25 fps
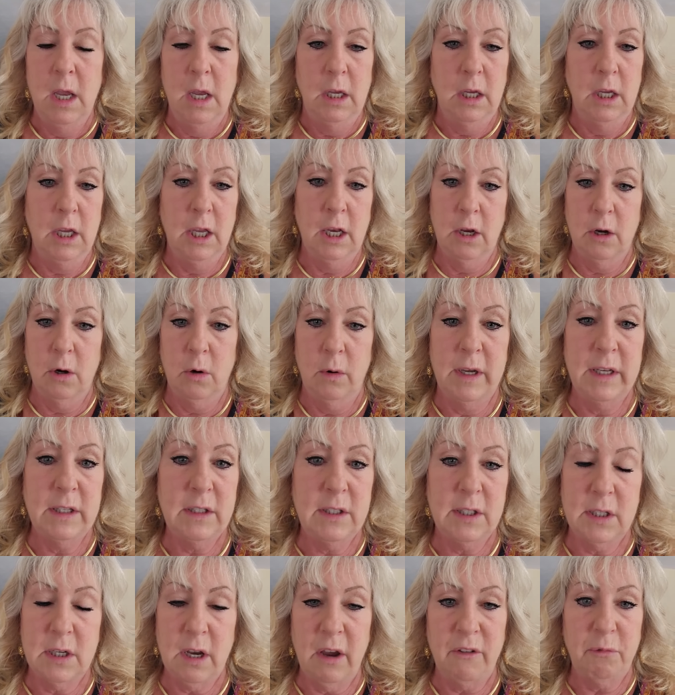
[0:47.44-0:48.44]
you know,
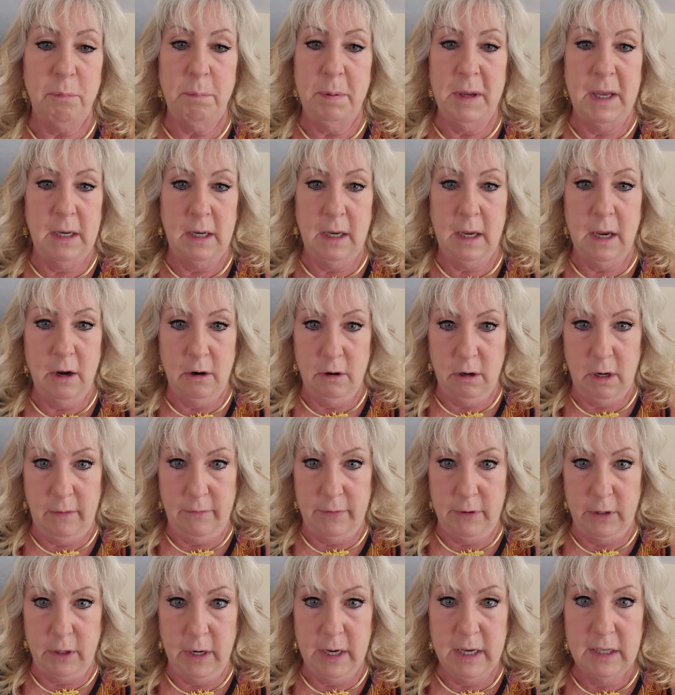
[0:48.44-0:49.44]
it's tough being a
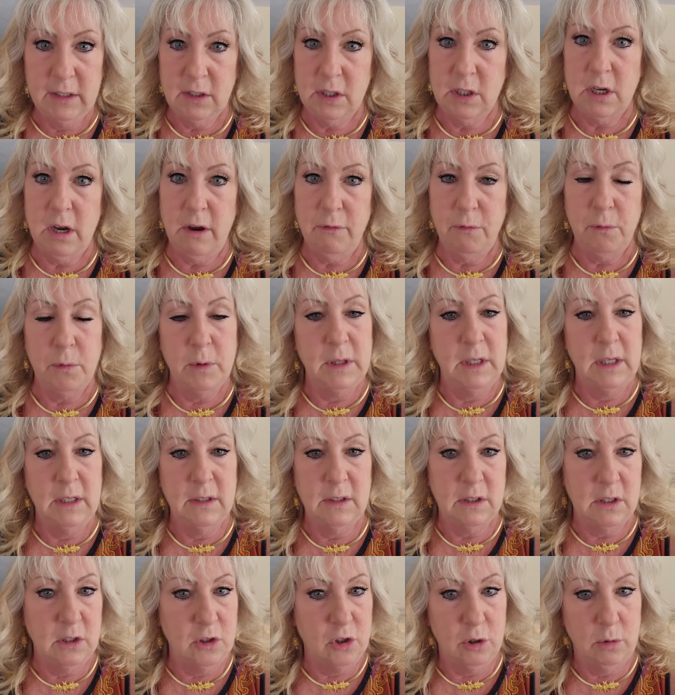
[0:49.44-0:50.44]
caregiver. It's tough when
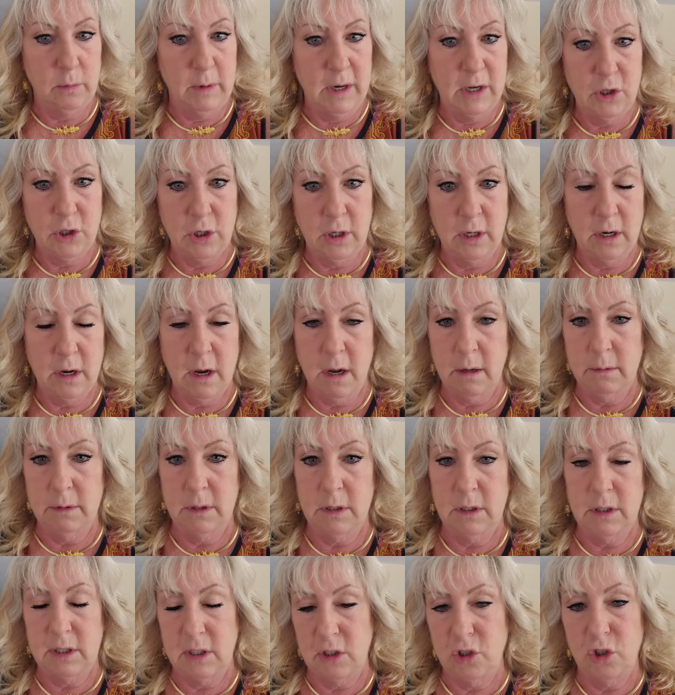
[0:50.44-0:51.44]
these situation
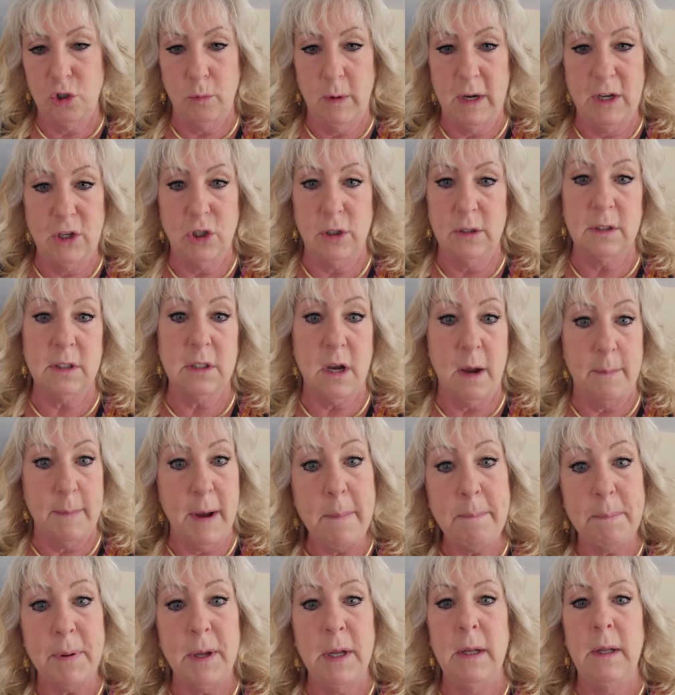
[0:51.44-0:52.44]
com situations
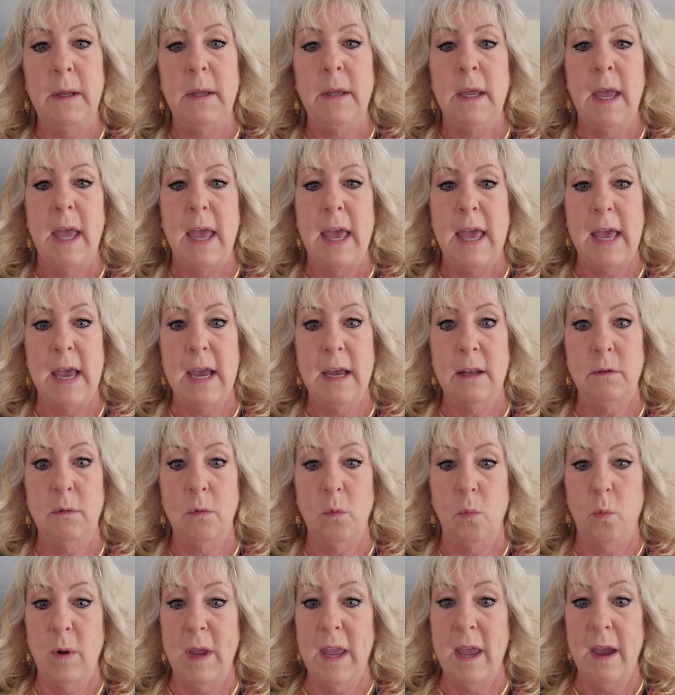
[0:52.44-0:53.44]
come up
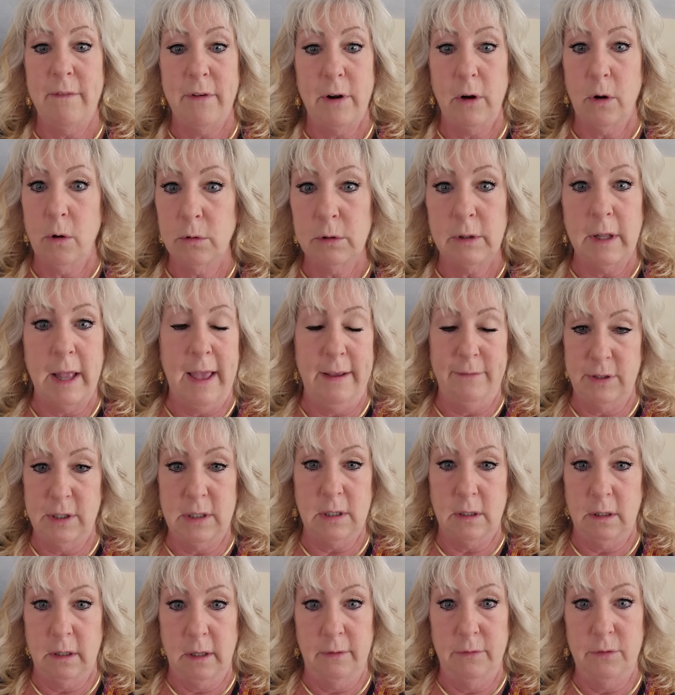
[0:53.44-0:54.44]
and we have our own
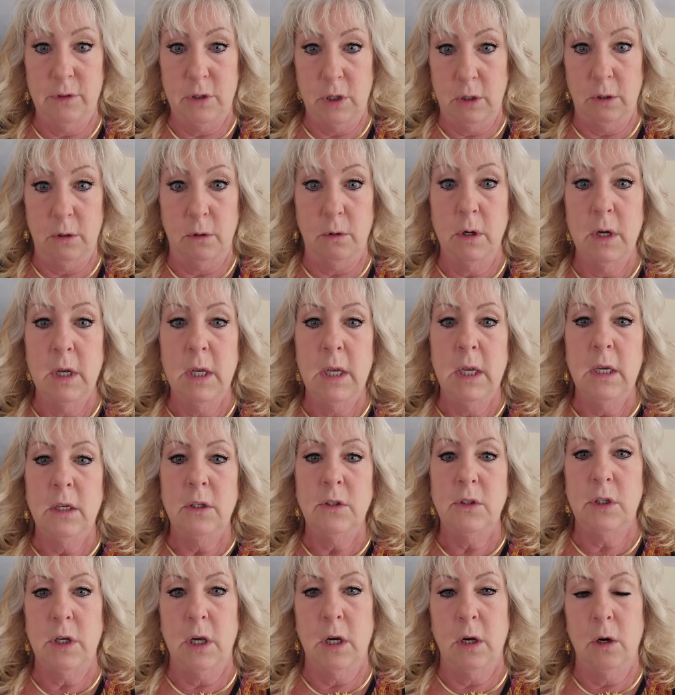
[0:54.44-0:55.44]
lives to live too.
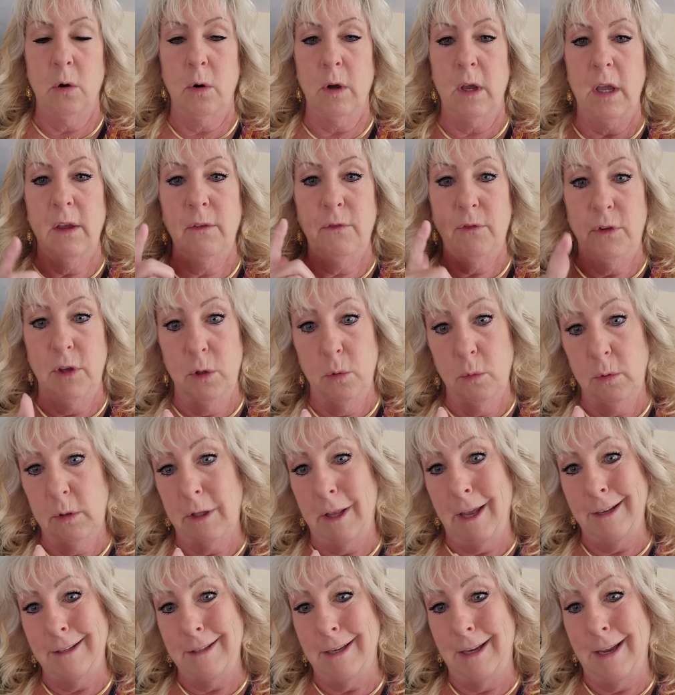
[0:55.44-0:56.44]
So if you
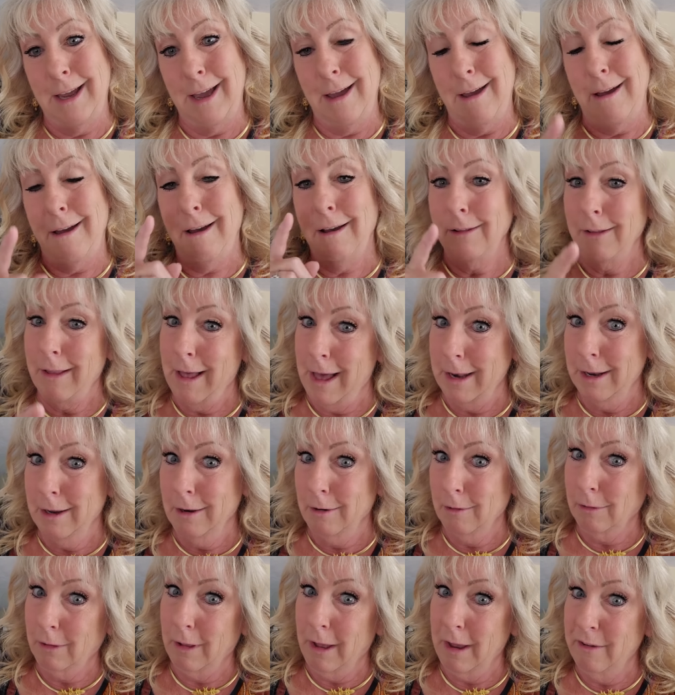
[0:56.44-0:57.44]
would like to get a lot
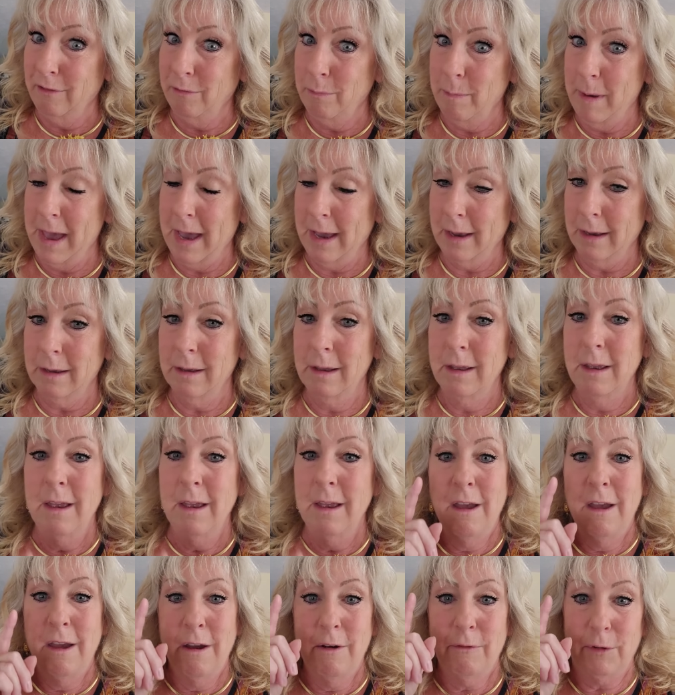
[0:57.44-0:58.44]
of your life back,
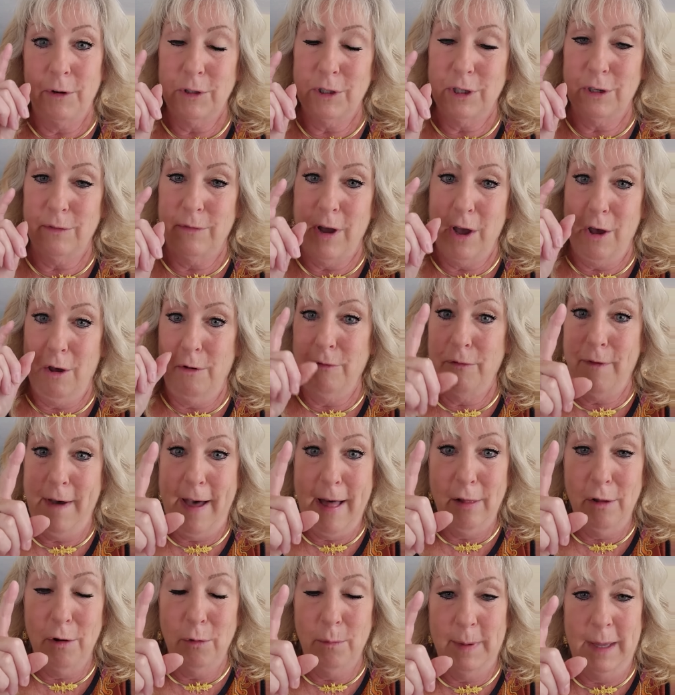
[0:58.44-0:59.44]
first of all,
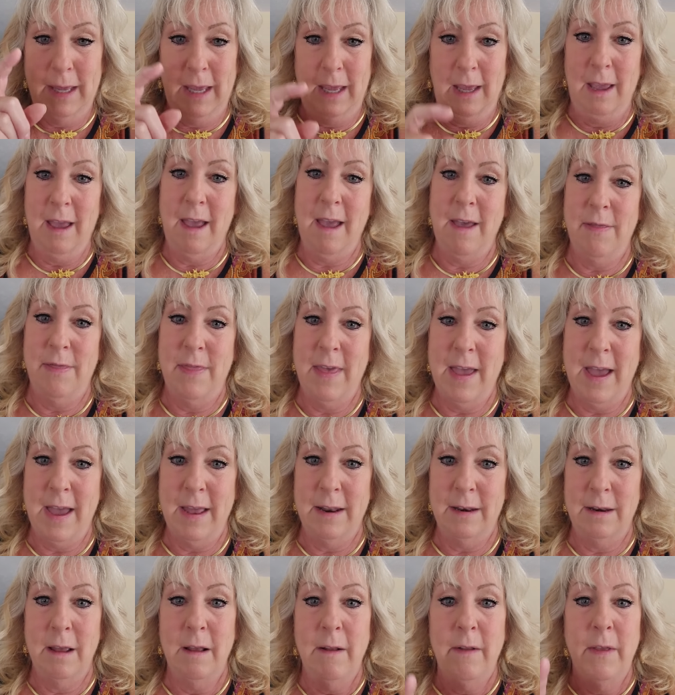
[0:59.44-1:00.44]
follow me and
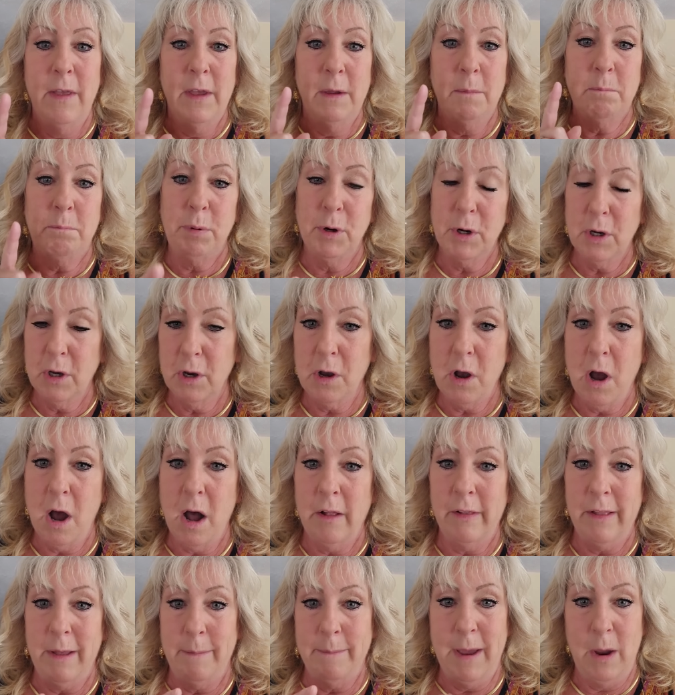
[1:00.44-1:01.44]
then book a
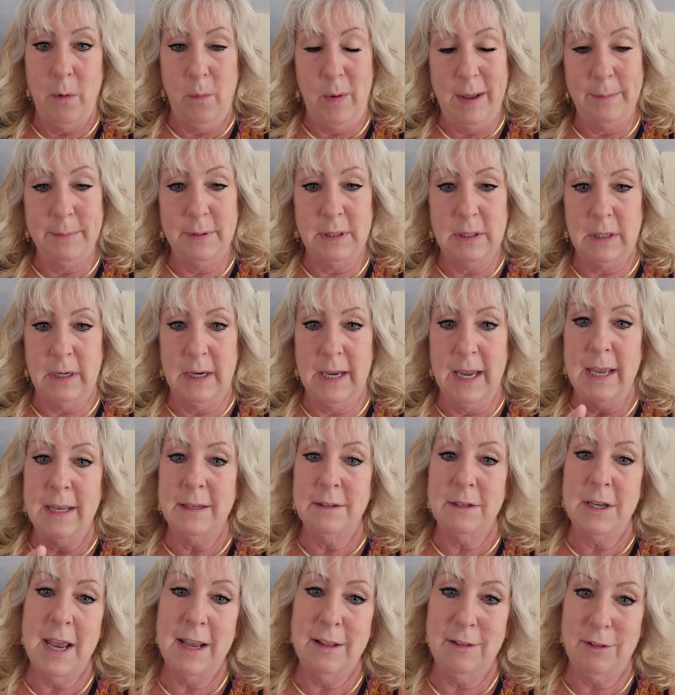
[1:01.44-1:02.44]
call on my website
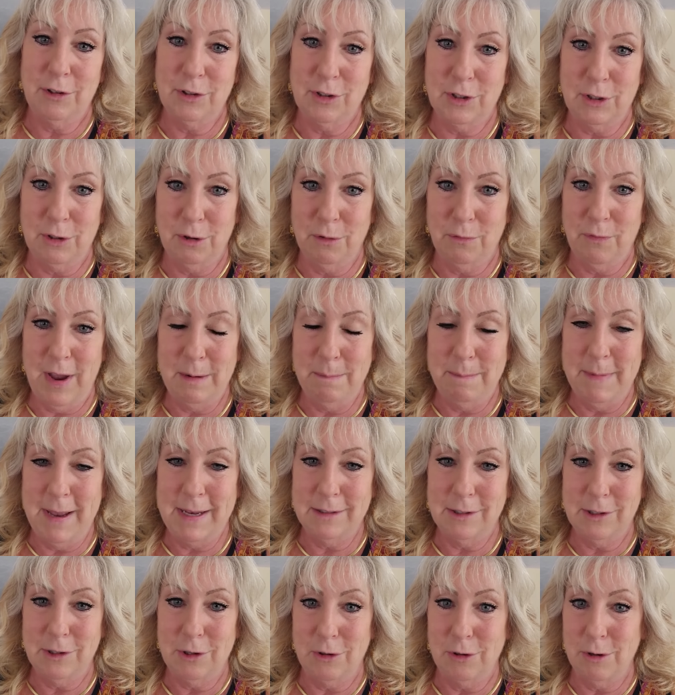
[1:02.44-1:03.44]
and take the certified
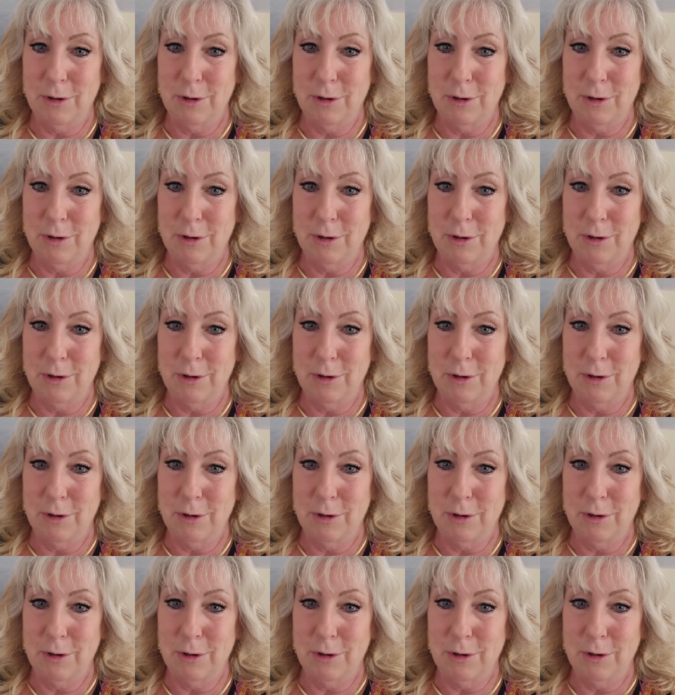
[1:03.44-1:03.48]
master